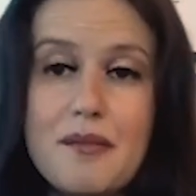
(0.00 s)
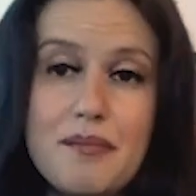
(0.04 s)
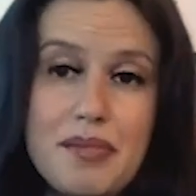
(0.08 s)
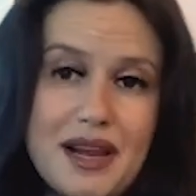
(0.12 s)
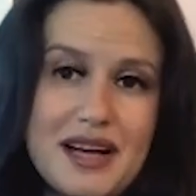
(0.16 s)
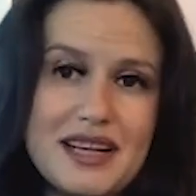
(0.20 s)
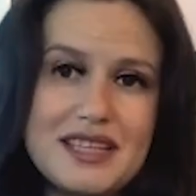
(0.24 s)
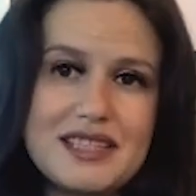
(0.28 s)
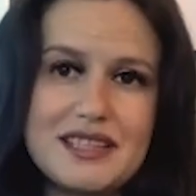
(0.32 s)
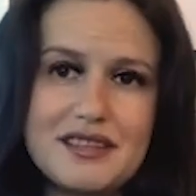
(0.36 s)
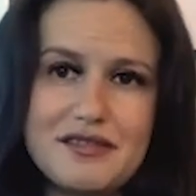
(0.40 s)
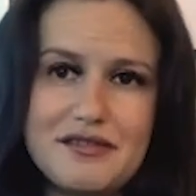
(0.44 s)

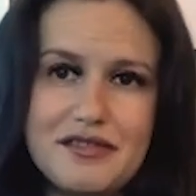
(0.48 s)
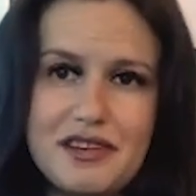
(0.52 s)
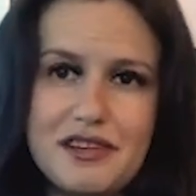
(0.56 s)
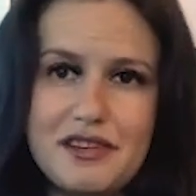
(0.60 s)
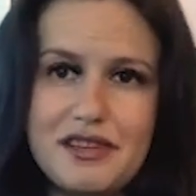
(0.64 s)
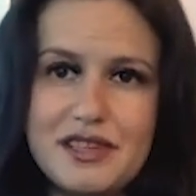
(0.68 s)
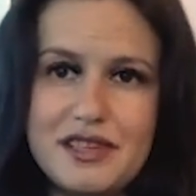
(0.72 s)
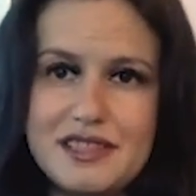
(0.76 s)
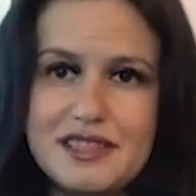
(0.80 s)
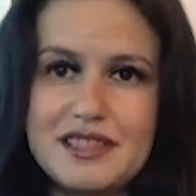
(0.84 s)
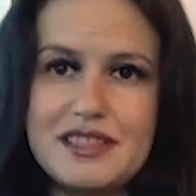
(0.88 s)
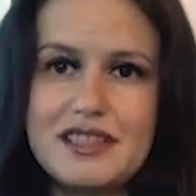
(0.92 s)
plus a
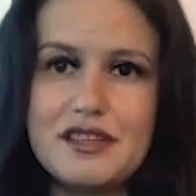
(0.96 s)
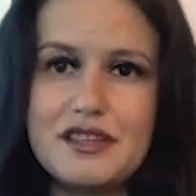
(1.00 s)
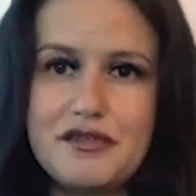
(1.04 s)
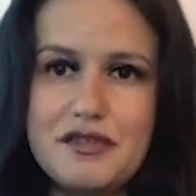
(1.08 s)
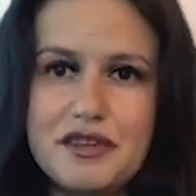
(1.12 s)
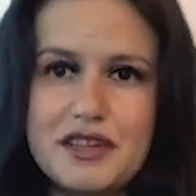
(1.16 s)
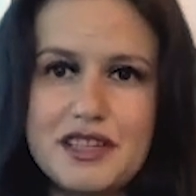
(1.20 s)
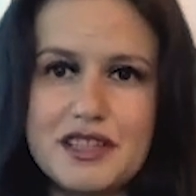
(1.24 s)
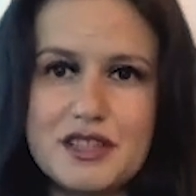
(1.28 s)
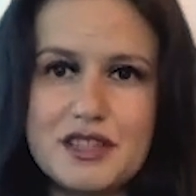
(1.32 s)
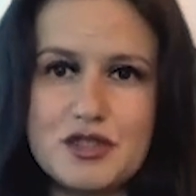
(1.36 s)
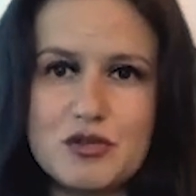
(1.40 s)
very
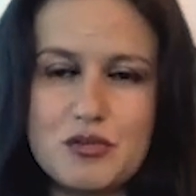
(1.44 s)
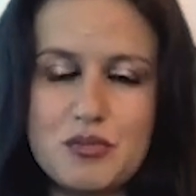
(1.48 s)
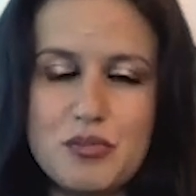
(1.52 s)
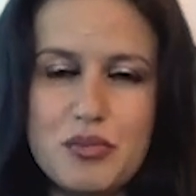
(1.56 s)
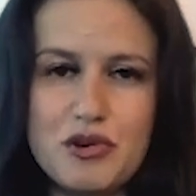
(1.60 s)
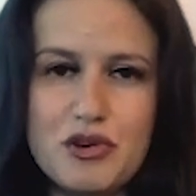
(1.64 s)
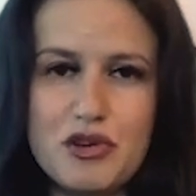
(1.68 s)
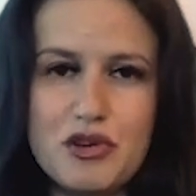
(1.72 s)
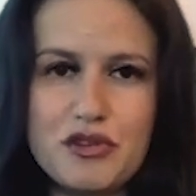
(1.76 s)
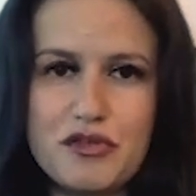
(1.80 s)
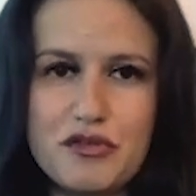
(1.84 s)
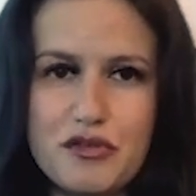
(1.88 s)
significant
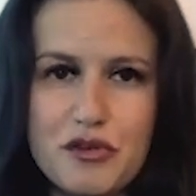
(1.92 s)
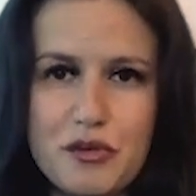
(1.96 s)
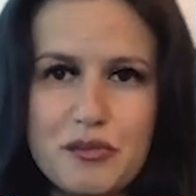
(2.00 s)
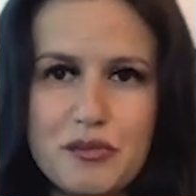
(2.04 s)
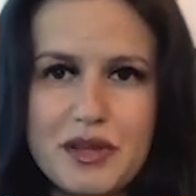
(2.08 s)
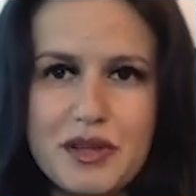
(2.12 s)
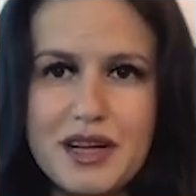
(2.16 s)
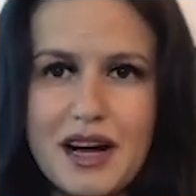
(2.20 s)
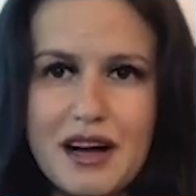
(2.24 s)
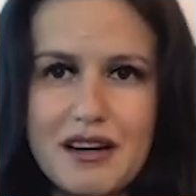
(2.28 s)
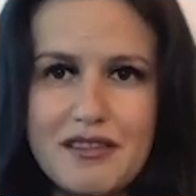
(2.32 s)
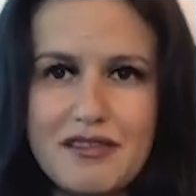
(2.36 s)
support from
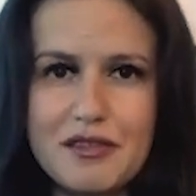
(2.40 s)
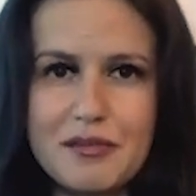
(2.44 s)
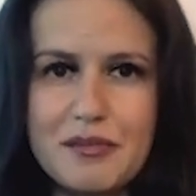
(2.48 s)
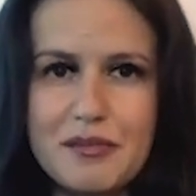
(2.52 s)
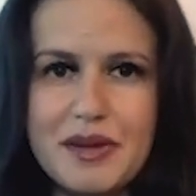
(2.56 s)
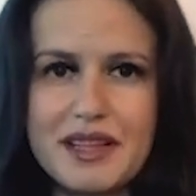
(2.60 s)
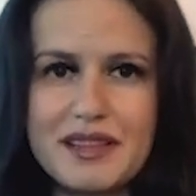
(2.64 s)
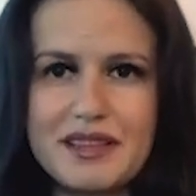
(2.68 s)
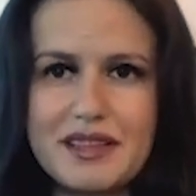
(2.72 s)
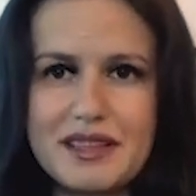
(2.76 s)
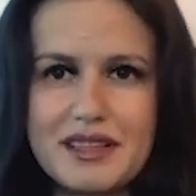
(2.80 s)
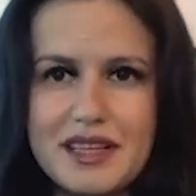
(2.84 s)
the
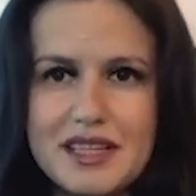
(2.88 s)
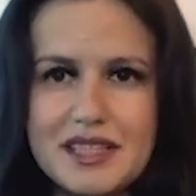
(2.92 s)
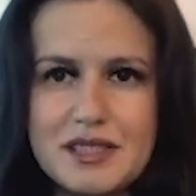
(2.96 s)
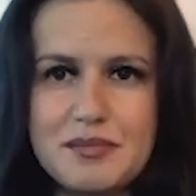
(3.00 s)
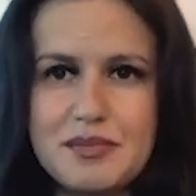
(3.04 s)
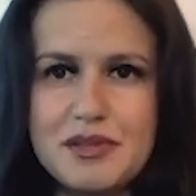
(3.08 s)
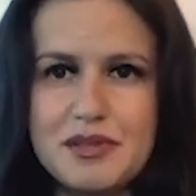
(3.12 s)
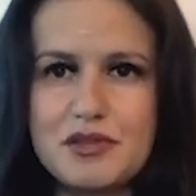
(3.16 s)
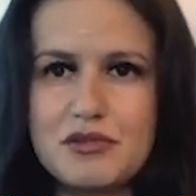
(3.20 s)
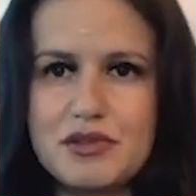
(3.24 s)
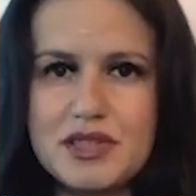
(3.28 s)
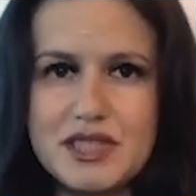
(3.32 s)
government that has
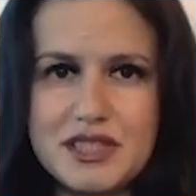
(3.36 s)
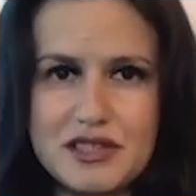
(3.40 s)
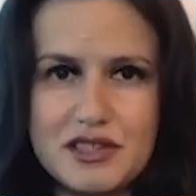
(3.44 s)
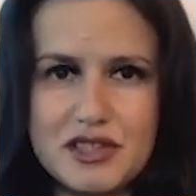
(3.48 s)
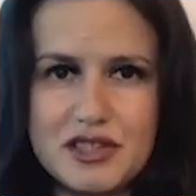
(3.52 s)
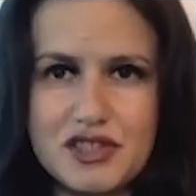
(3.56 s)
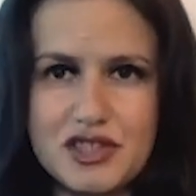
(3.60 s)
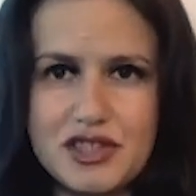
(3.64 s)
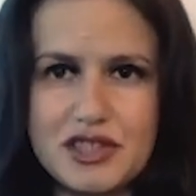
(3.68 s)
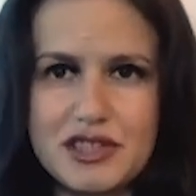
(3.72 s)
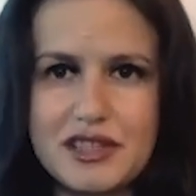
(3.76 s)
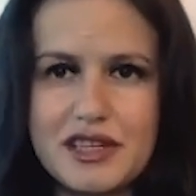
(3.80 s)
been
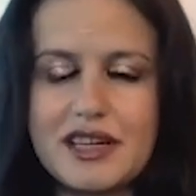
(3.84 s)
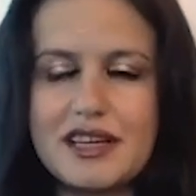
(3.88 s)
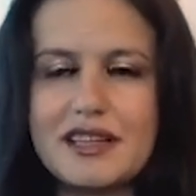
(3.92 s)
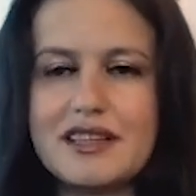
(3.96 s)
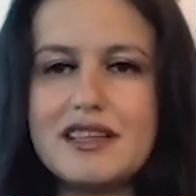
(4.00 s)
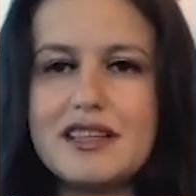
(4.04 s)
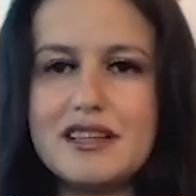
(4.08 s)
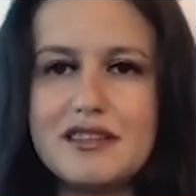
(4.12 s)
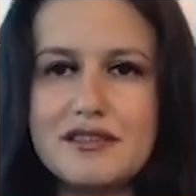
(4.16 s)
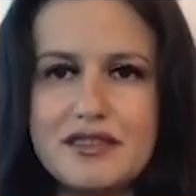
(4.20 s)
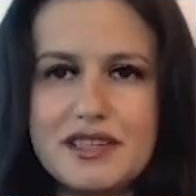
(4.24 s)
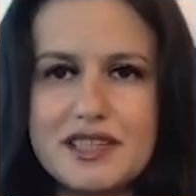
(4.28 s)
researching
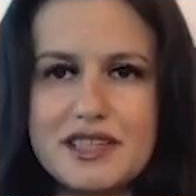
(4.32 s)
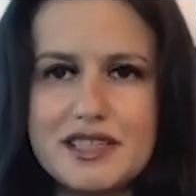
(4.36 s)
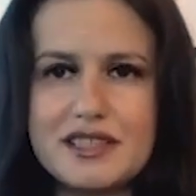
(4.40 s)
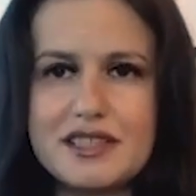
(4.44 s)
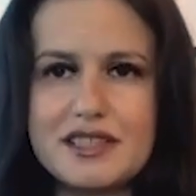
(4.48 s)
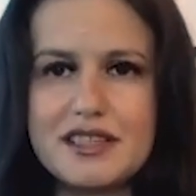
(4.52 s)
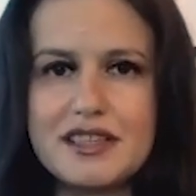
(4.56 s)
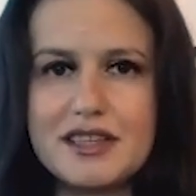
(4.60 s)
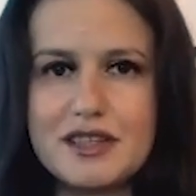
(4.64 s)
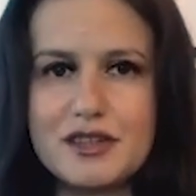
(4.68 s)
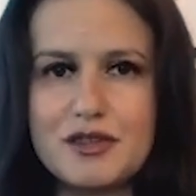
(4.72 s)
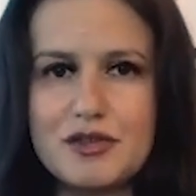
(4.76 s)
and
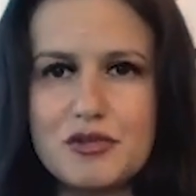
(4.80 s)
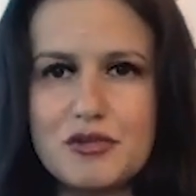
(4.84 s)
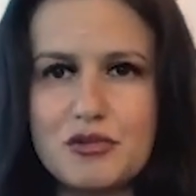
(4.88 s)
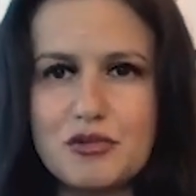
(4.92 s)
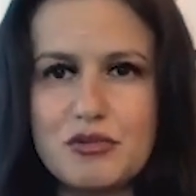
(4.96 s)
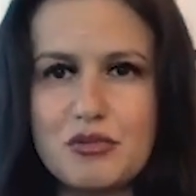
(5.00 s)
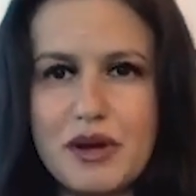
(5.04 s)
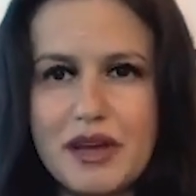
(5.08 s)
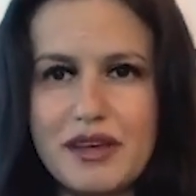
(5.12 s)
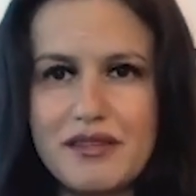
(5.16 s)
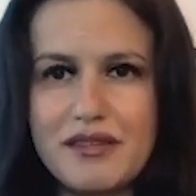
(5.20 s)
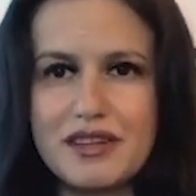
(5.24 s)
investing into
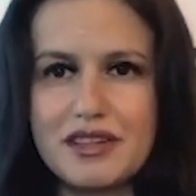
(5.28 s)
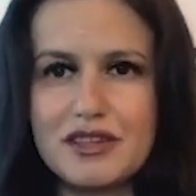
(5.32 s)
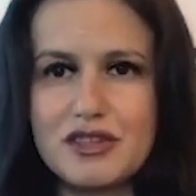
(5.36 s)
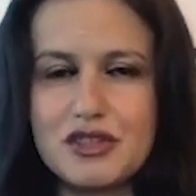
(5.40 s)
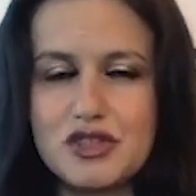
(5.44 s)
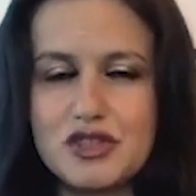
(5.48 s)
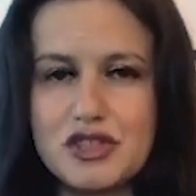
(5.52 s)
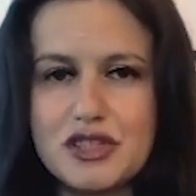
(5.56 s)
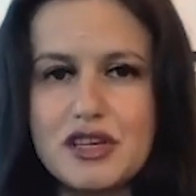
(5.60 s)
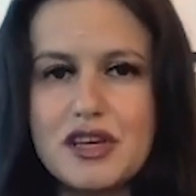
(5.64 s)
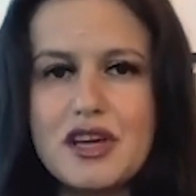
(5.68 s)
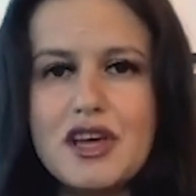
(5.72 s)
wave
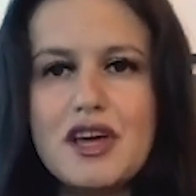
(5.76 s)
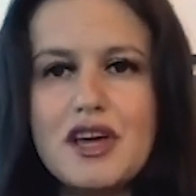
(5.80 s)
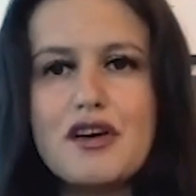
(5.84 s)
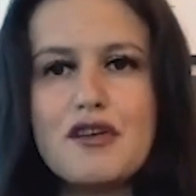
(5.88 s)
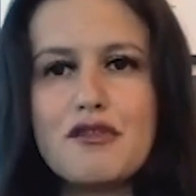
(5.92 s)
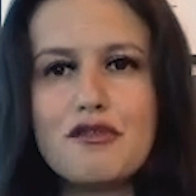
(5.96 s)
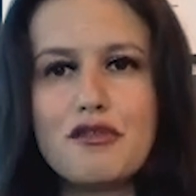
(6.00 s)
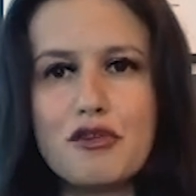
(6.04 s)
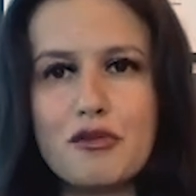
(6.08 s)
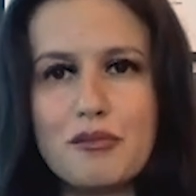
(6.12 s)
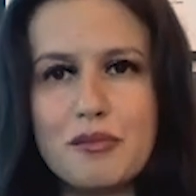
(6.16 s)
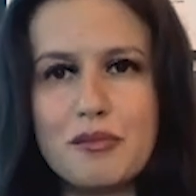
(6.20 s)
energy
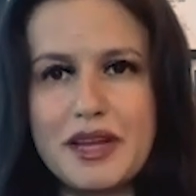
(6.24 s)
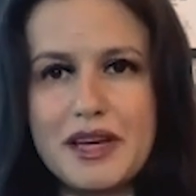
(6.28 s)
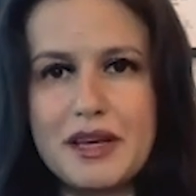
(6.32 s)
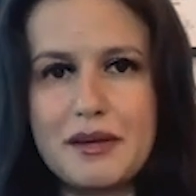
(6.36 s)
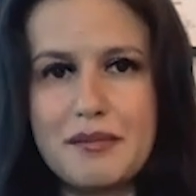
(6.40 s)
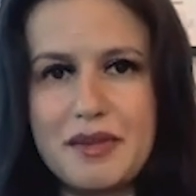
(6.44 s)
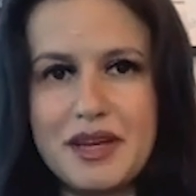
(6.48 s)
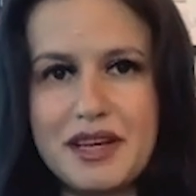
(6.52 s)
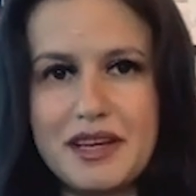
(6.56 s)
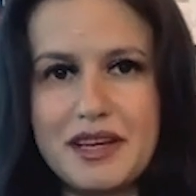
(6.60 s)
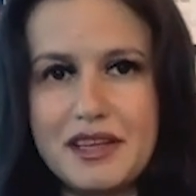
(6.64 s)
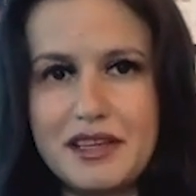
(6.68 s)
for many,
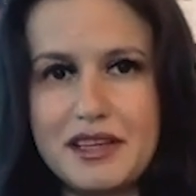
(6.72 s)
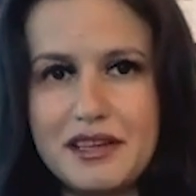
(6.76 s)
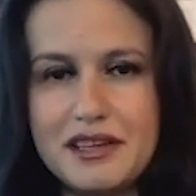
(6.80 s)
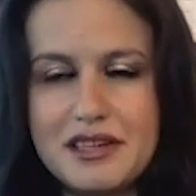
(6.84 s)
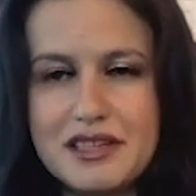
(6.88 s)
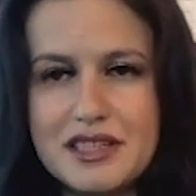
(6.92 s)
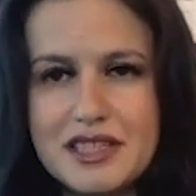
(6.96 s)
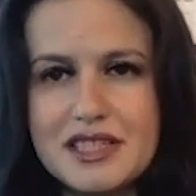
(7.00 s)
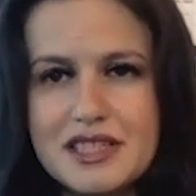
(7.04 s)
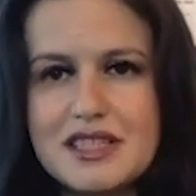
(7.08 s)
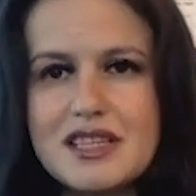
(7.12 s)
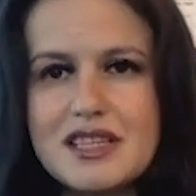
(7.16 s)
many years.